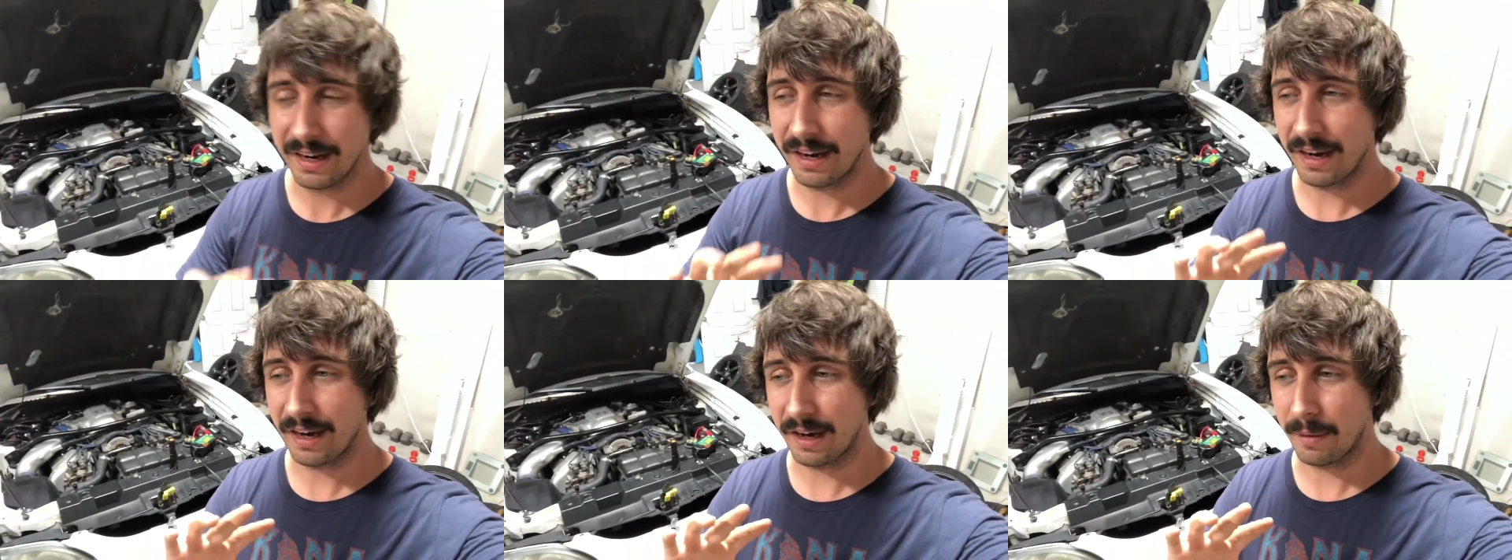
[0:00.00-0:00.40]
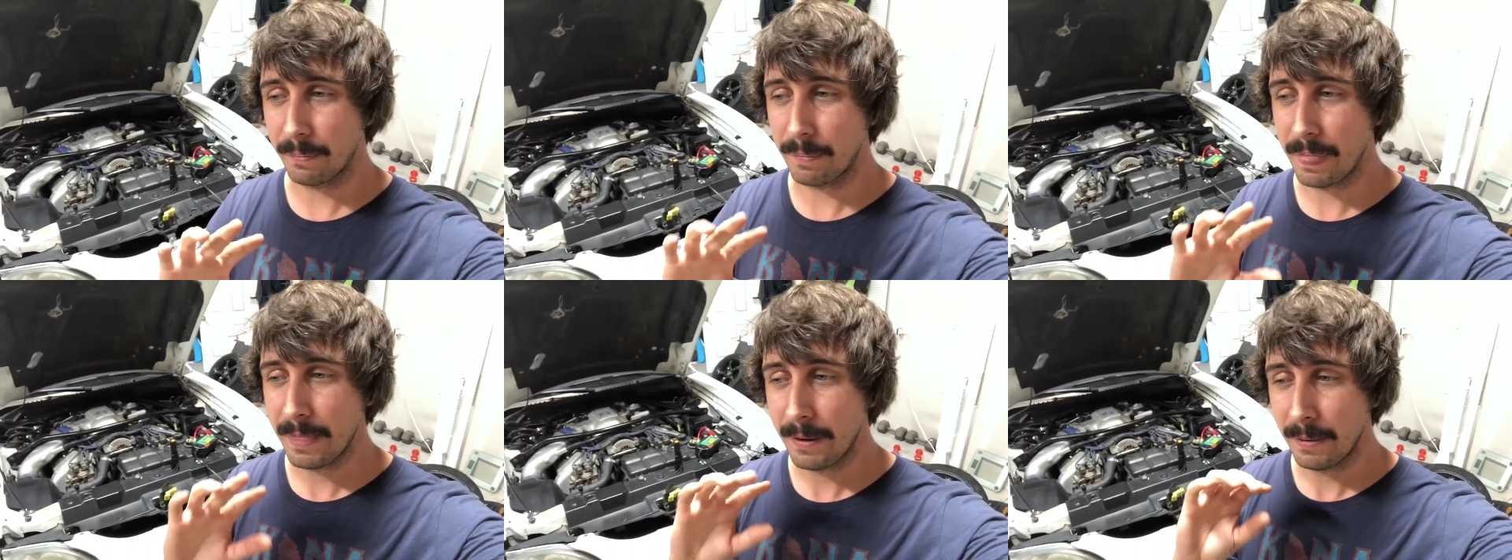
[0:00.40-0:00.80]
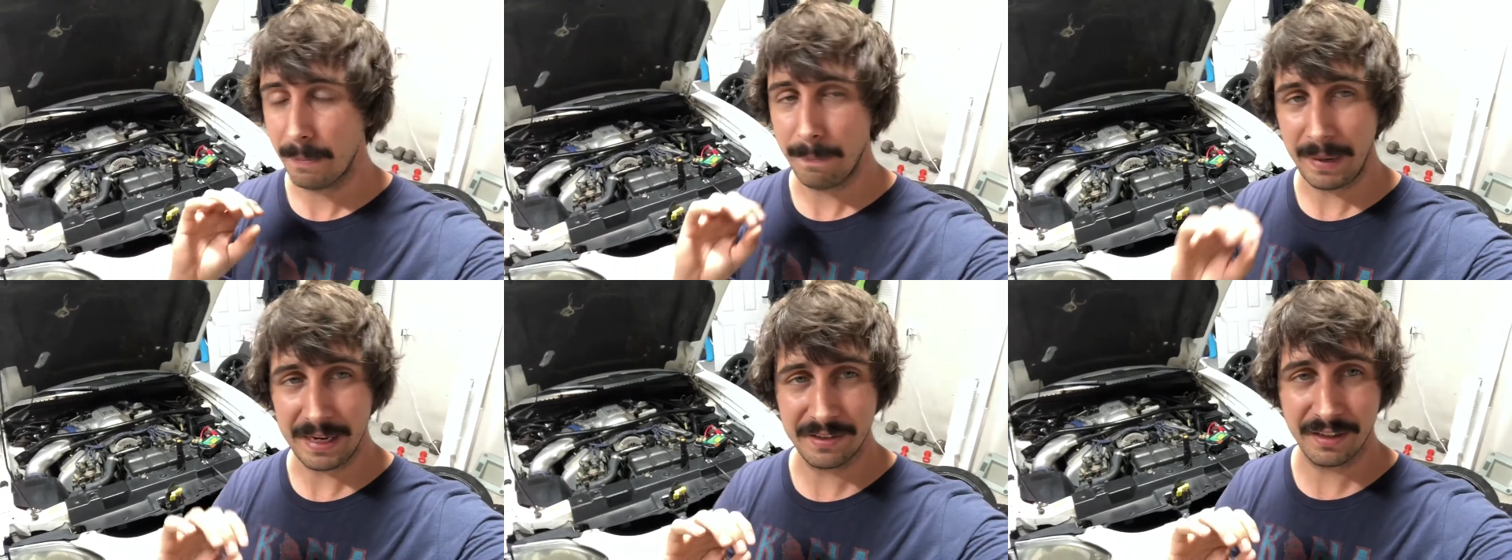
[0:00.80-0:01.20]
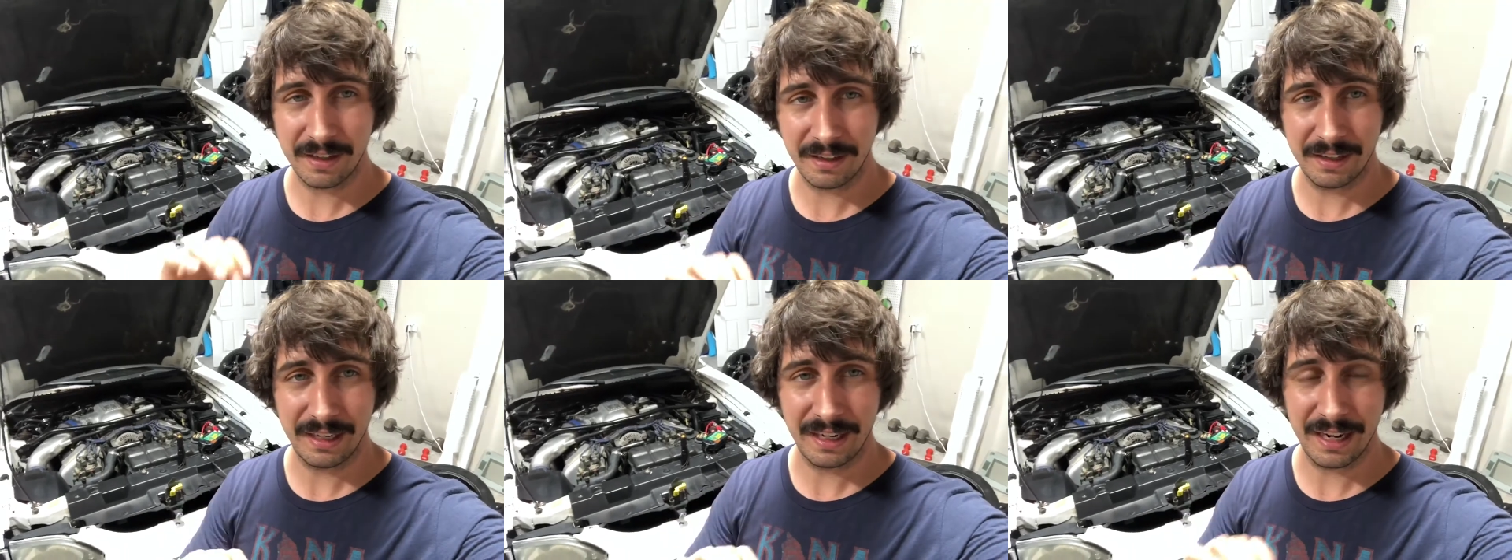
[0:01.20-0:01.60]
Um,
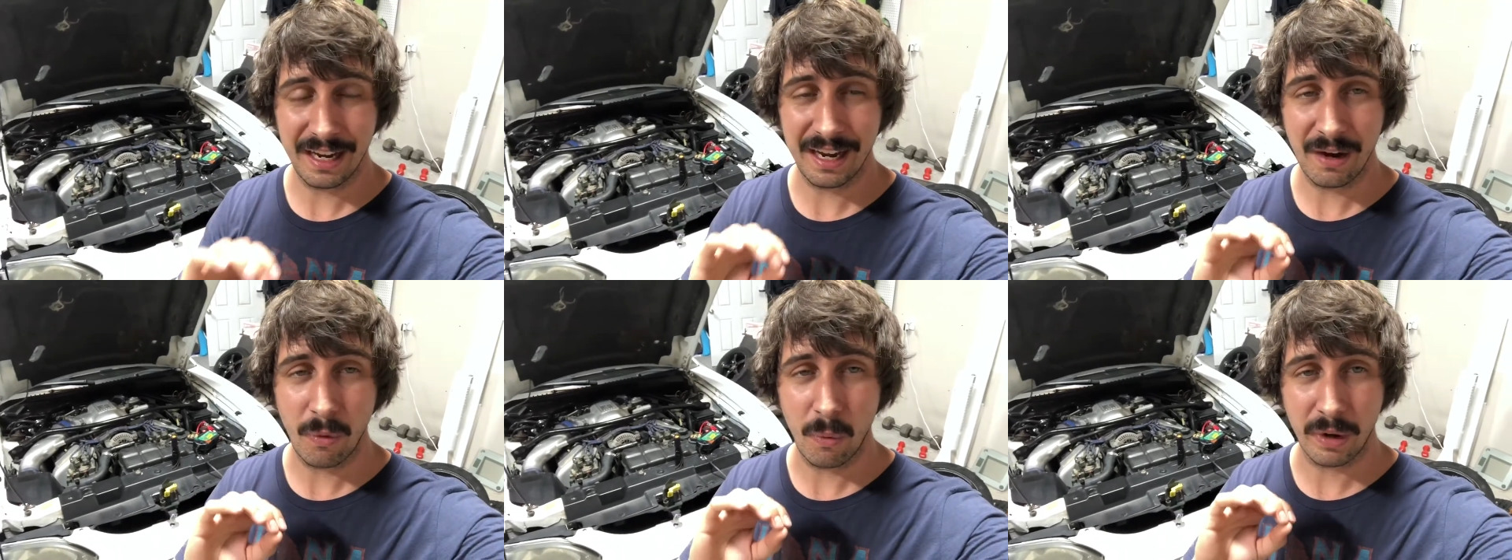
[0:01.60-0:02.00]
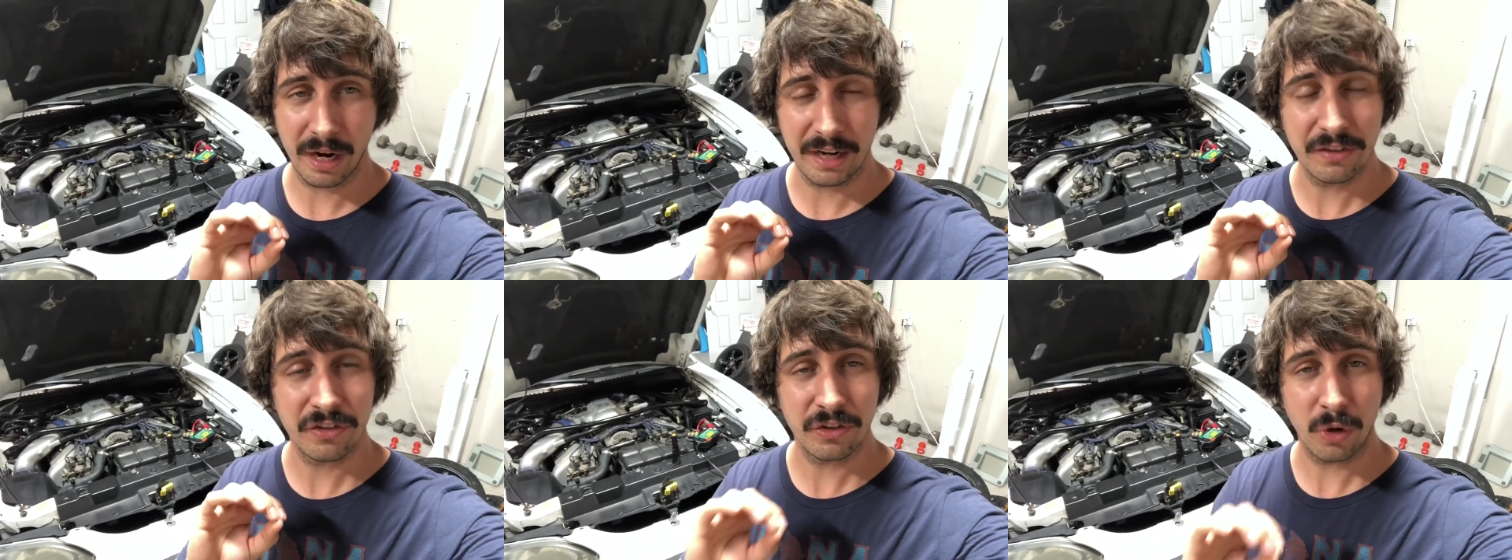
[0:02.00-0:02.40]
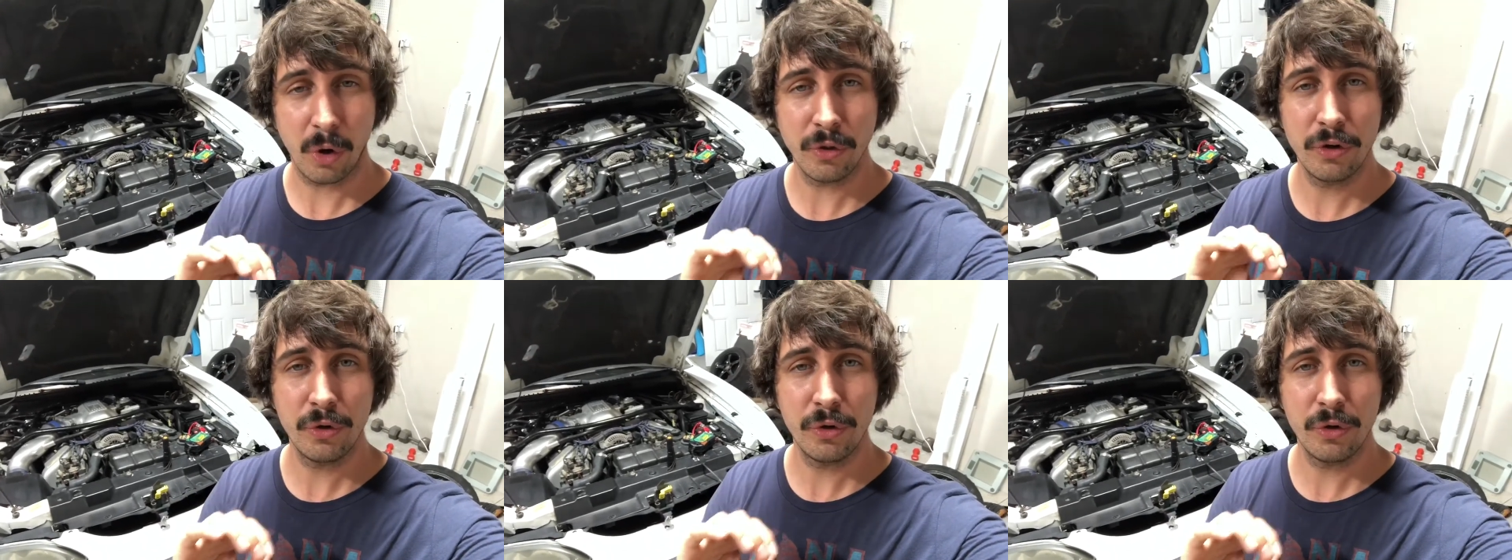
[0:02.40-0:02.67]
basically, when I installed the new